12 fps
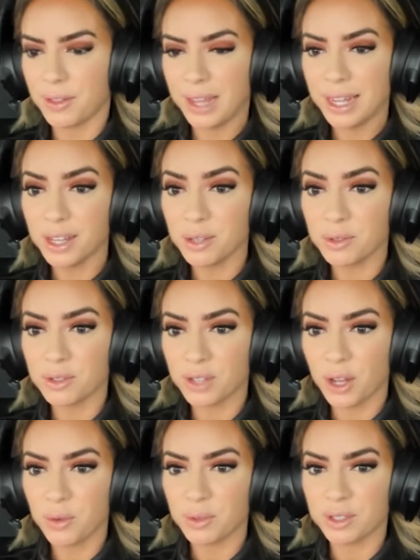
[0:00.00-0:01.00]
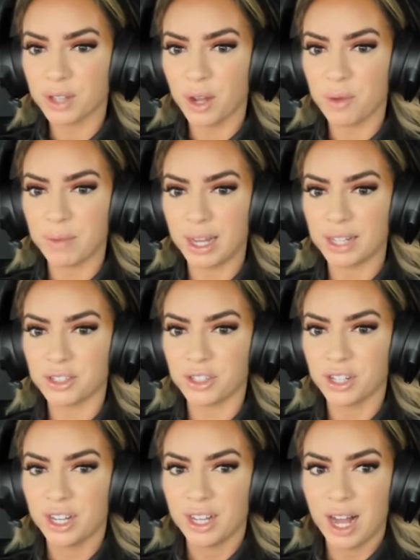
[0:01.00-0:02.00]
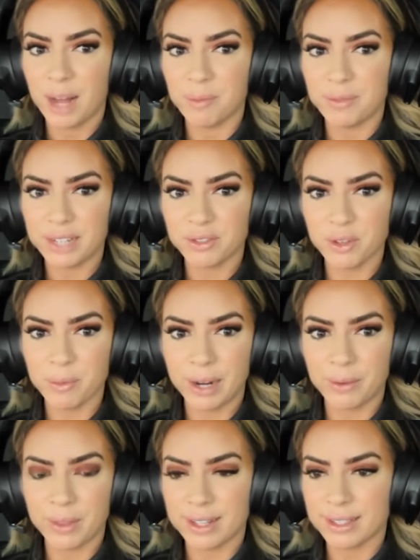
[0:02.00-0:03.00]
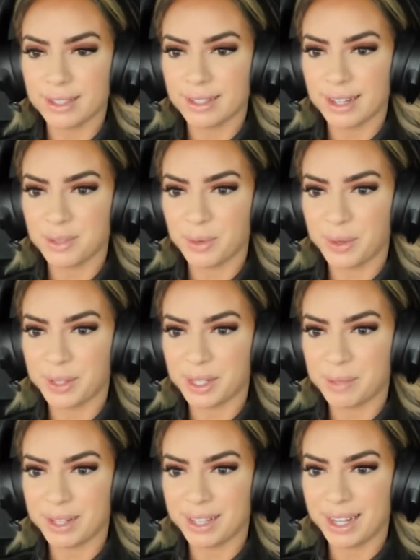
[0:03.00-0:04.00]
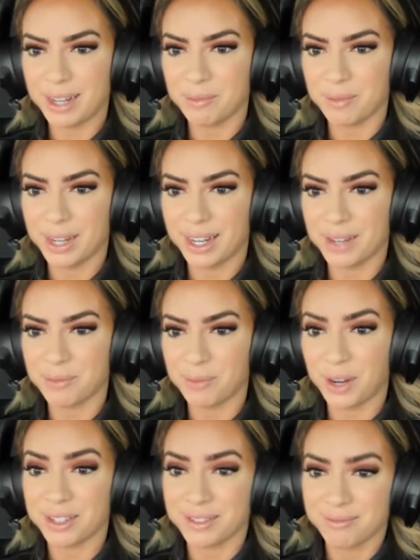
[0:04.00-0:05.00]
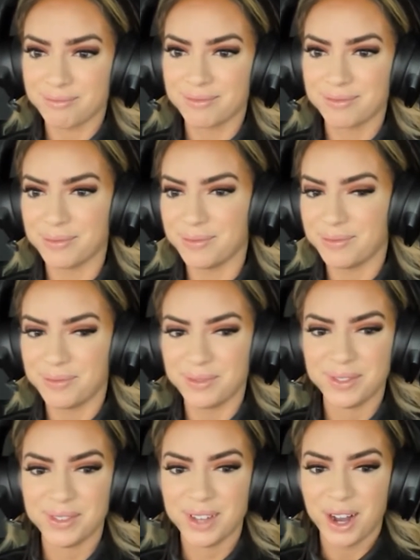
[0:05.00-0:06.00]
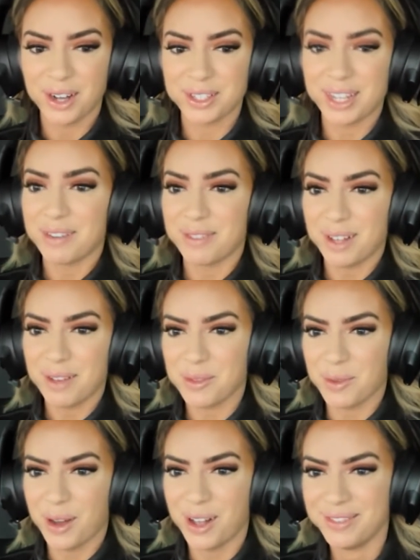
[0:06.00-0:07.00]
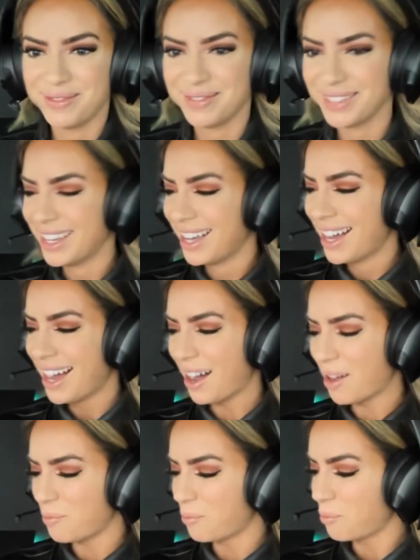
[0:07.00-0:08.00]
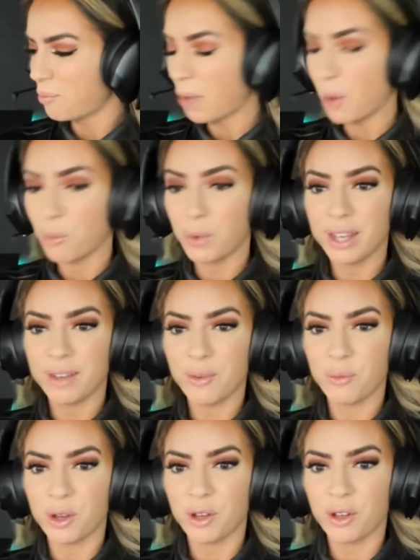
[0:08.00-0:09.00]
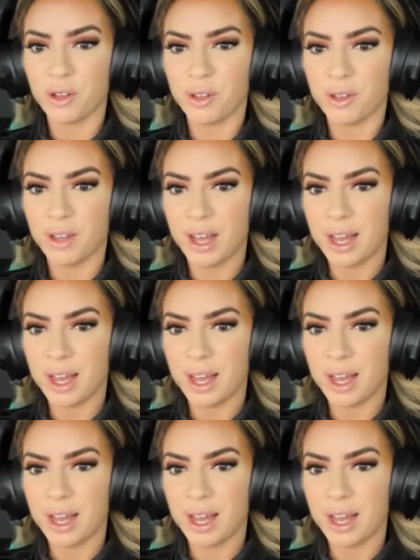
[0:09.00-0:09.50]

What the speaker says: thank you so much. Thanks for bearing with us as we were a little bit late. Again, our sign fell off the wall. But we will